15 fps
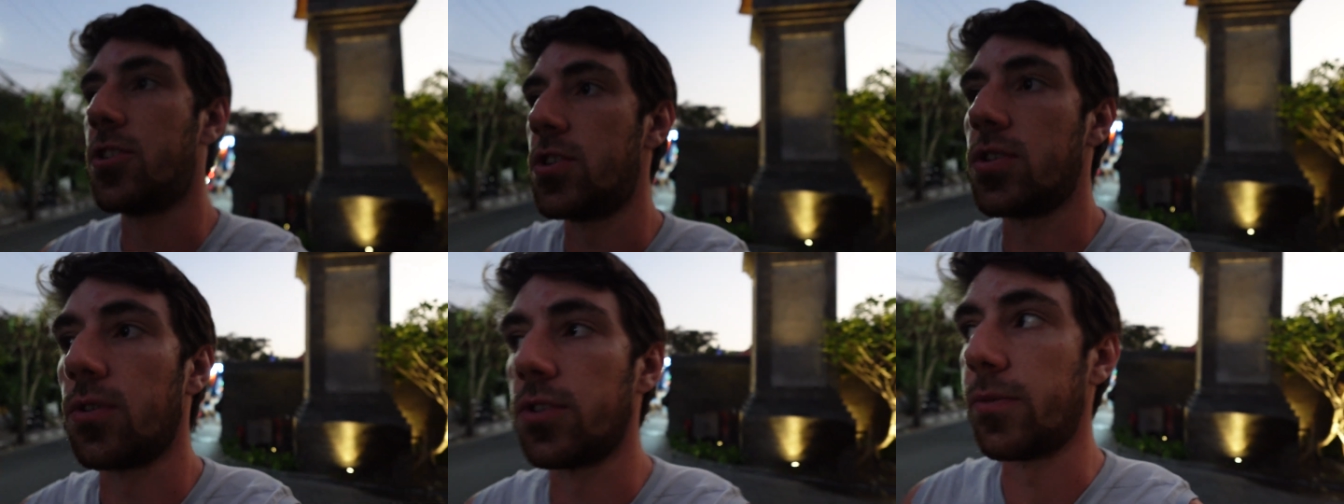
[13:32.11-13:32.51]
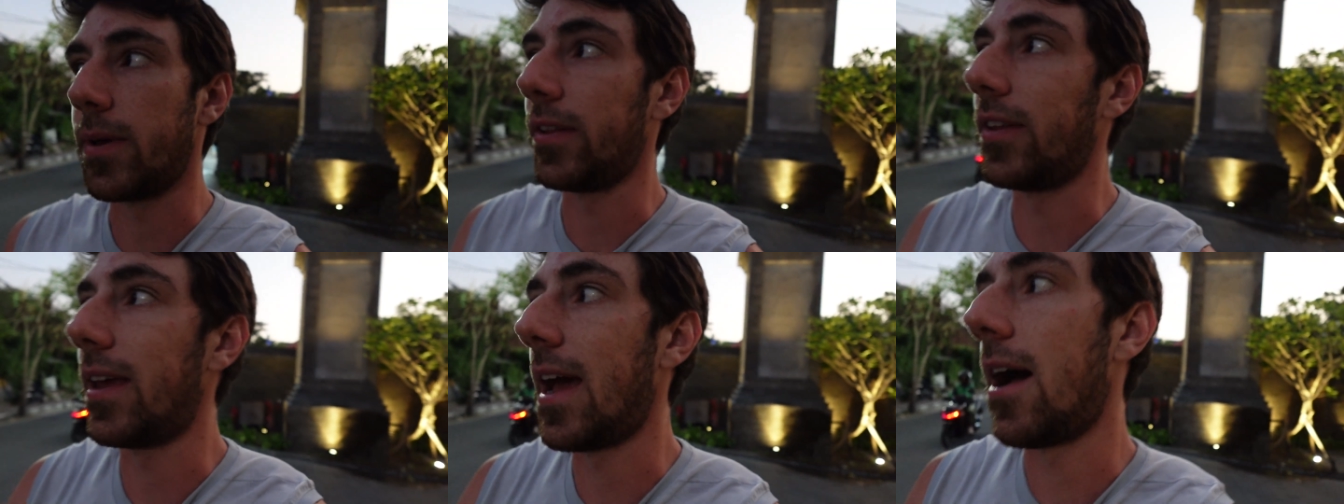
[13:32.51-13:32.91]

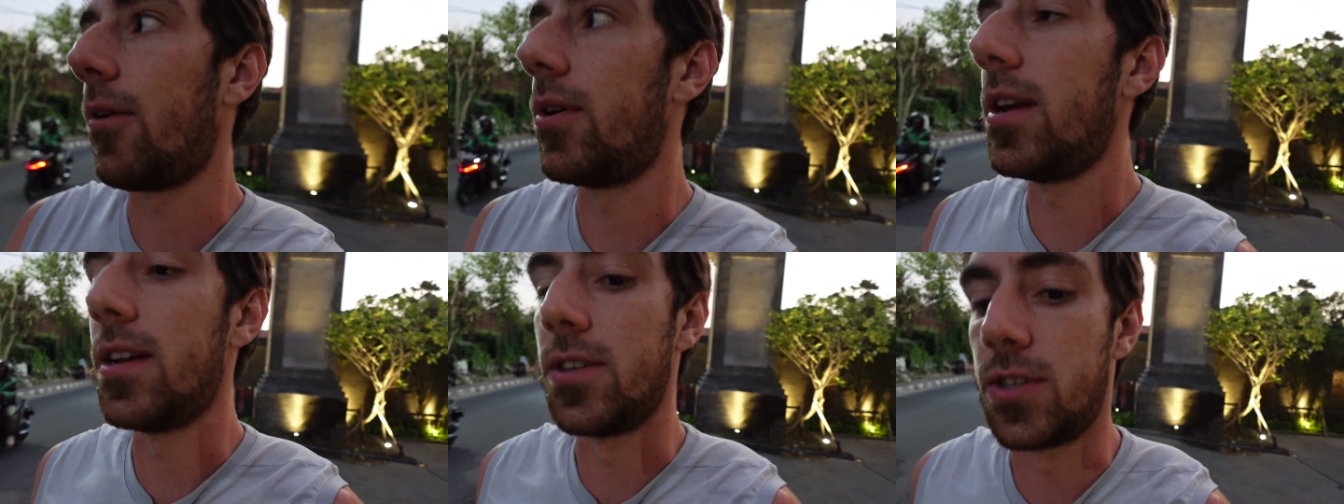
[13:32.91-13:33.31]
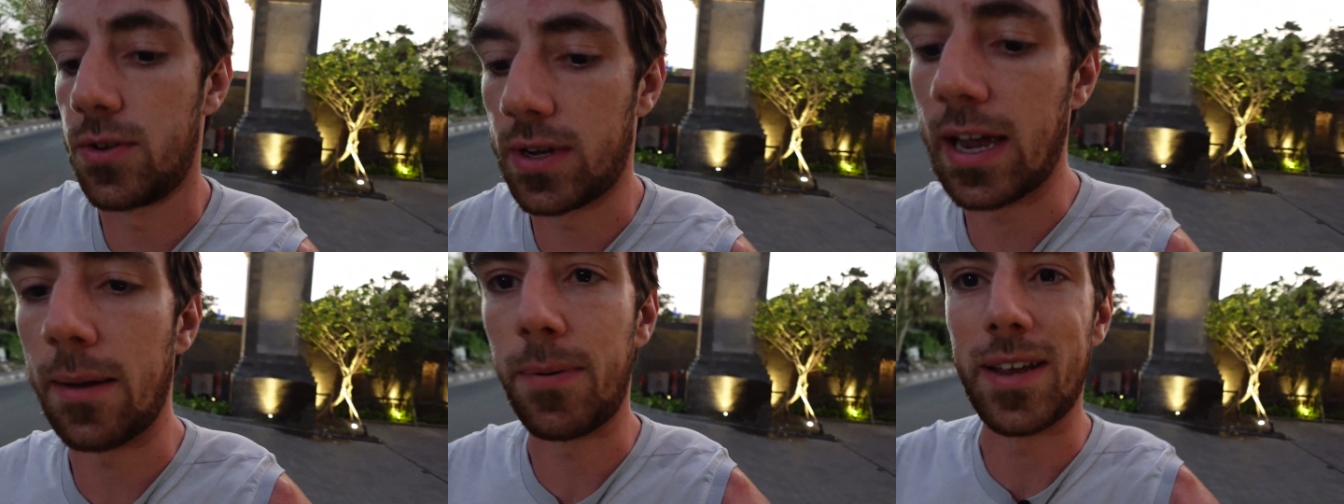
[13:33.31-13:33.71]
ultimately how it is.
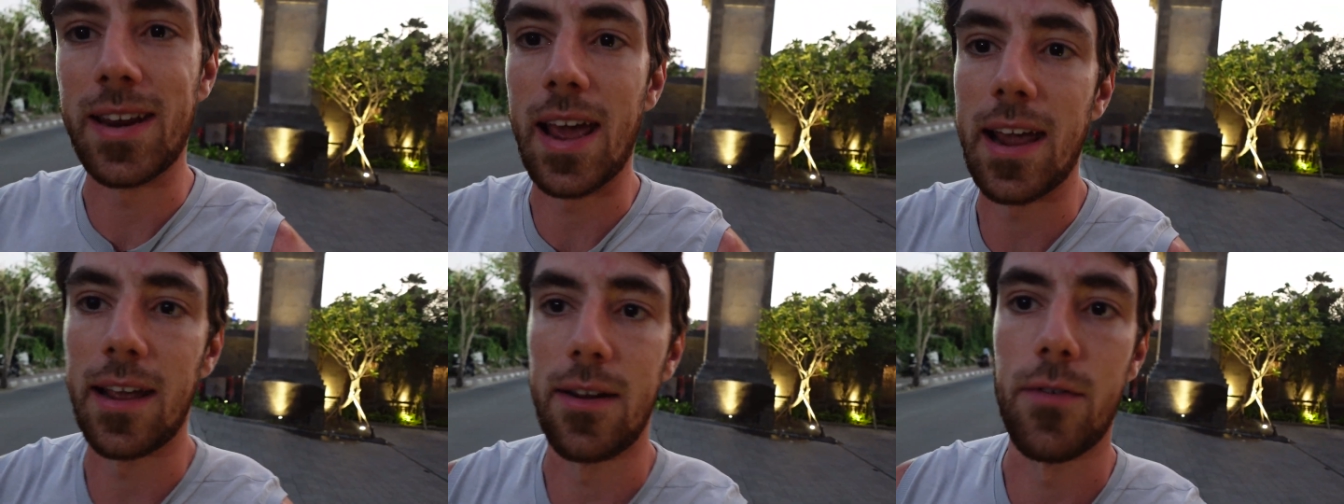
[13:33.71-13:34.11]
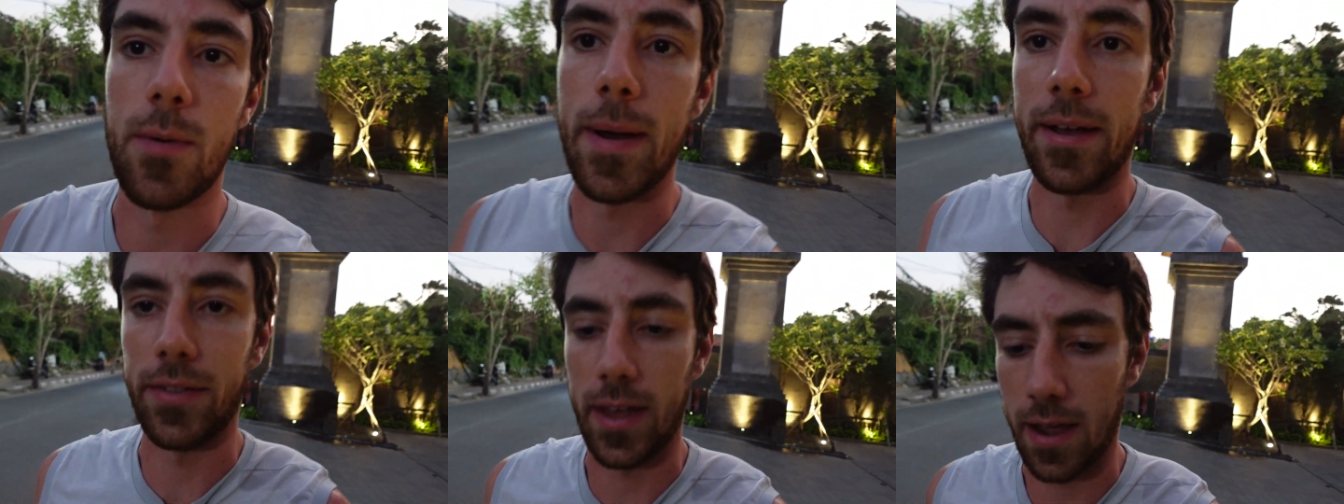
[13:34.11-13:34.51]
You can't be negative
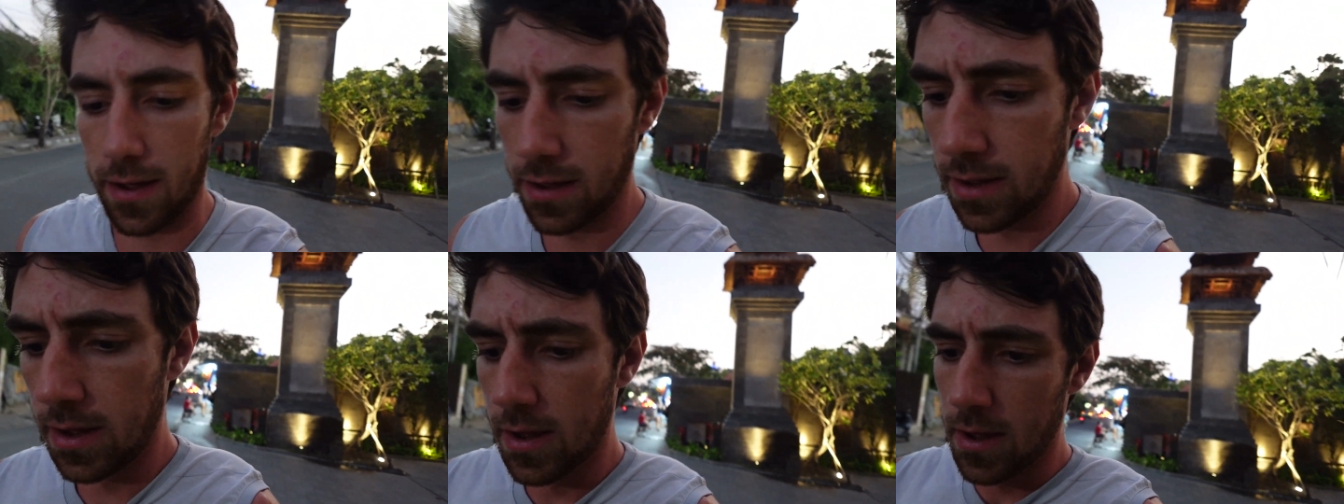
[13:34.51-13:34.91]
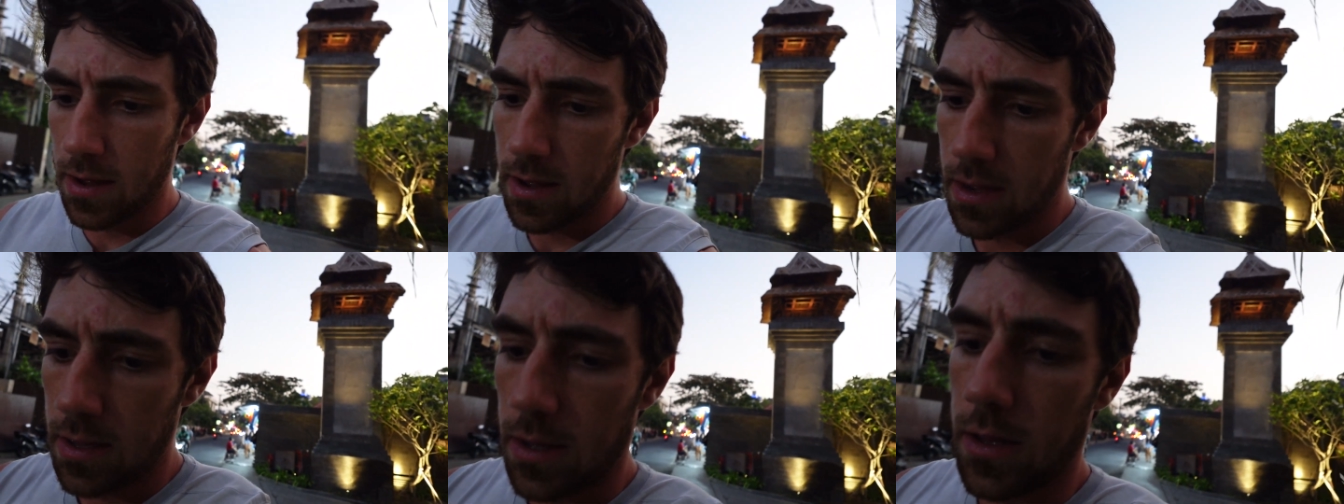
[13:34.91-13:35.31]
about that.
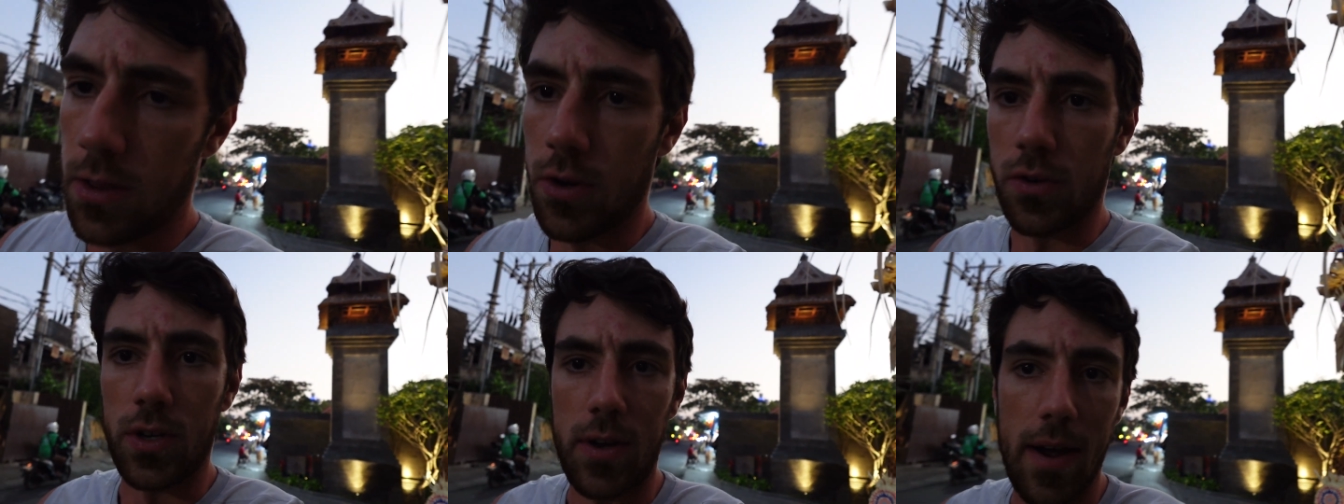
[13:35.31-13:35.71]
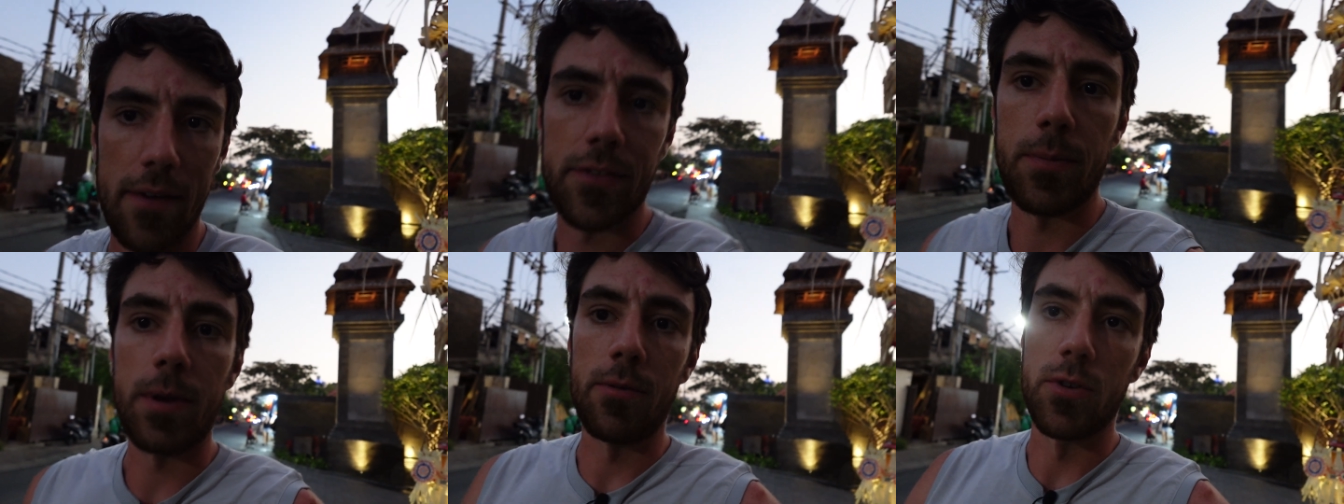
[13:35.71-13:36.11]
You
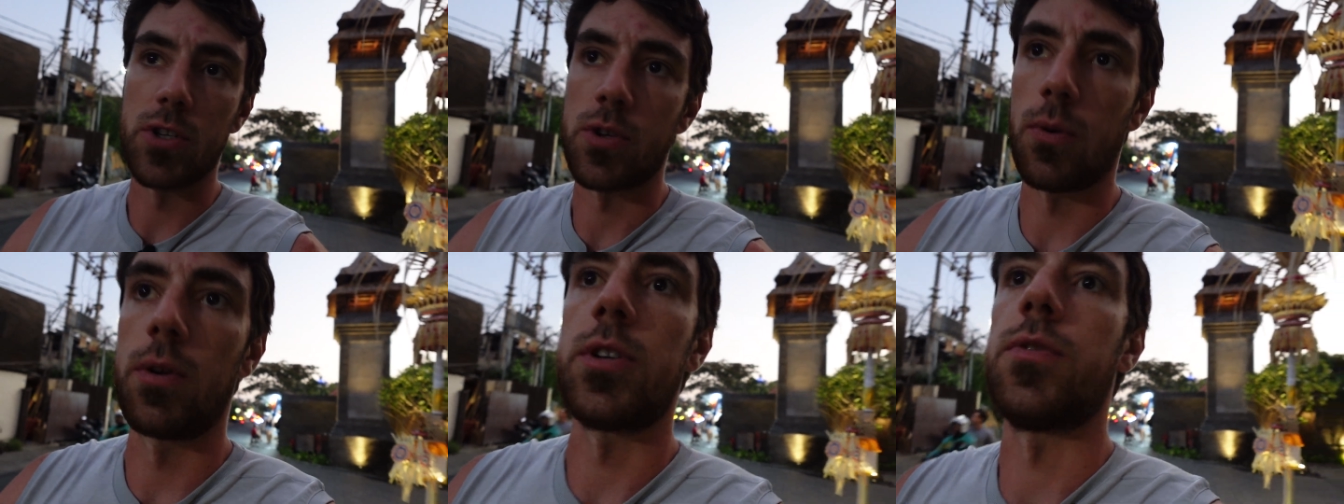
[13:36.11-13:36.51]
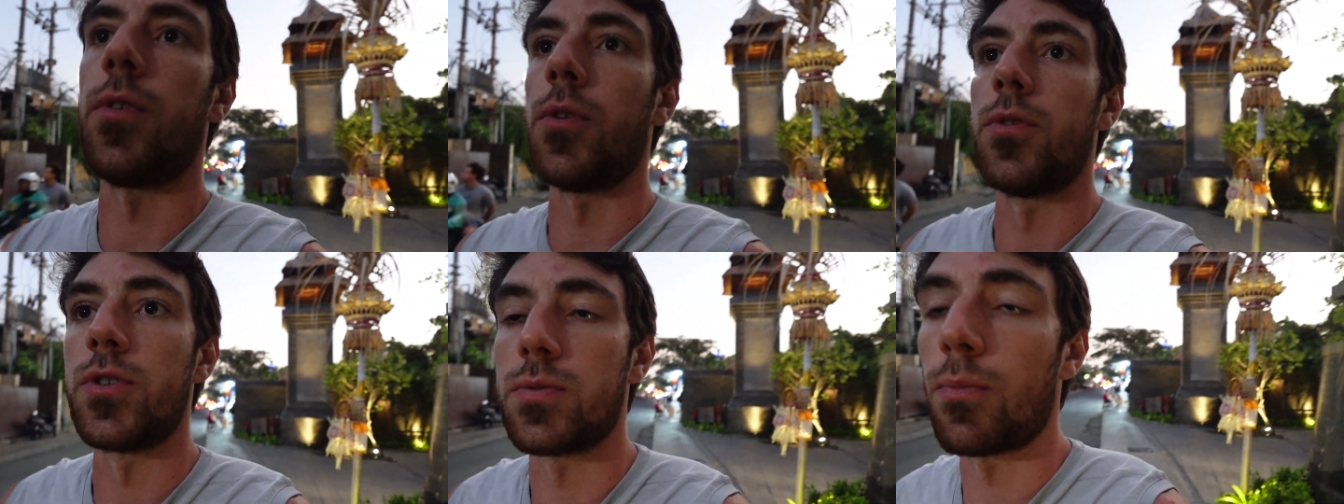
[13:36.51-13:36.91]
have to be
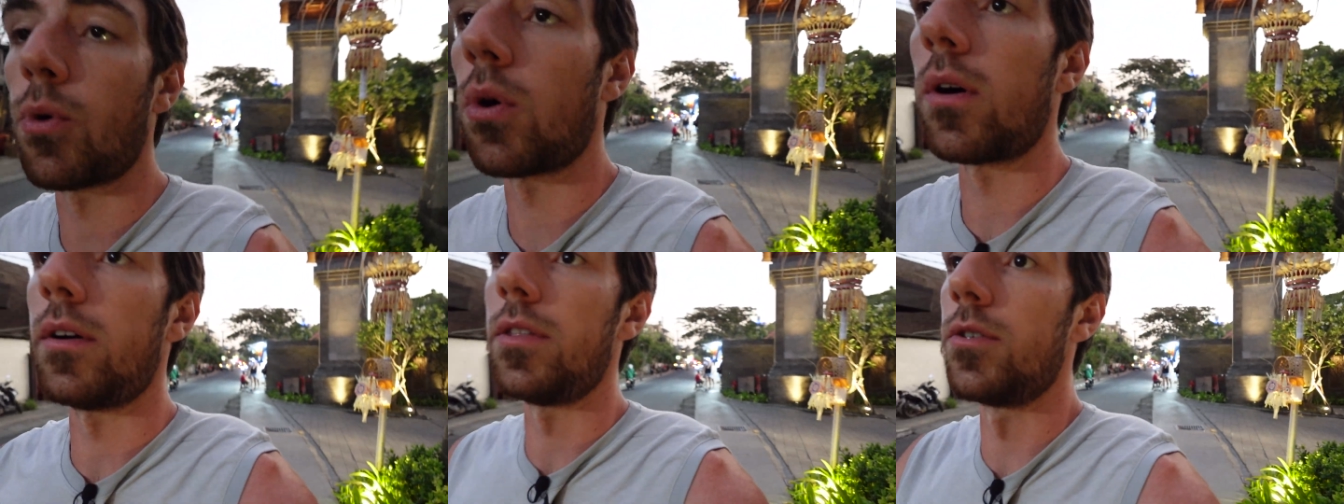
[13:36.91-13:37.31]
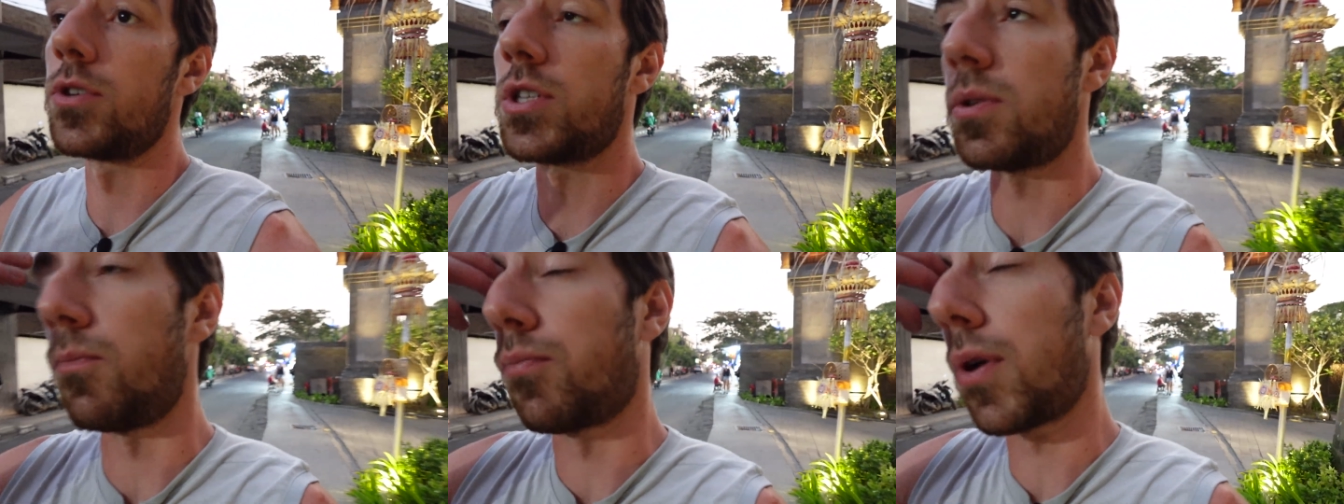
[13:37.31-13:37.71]
resourceful. There's
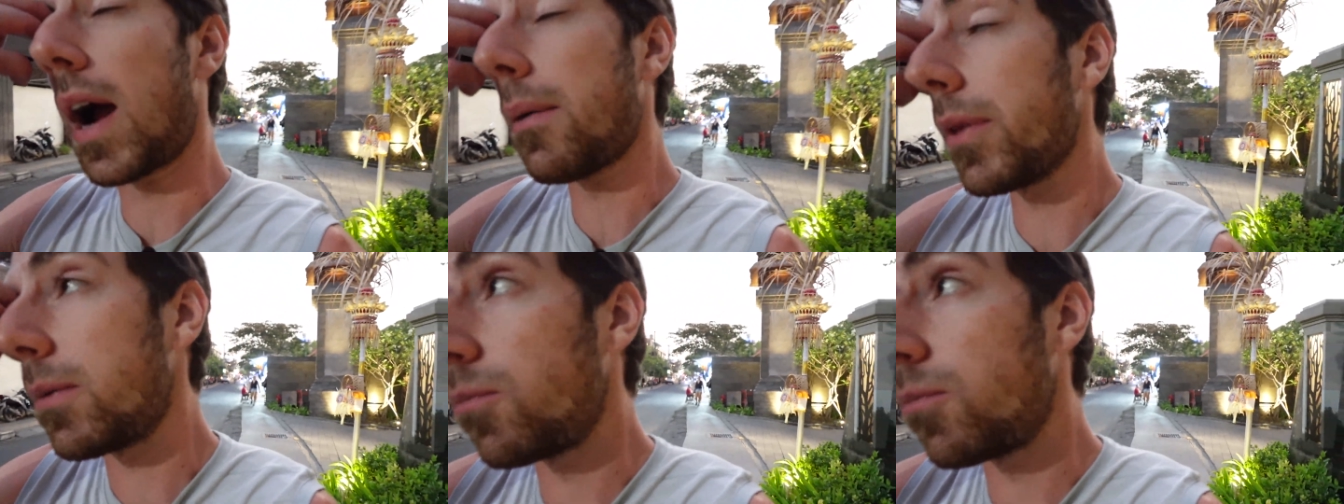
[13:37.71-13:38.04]
probably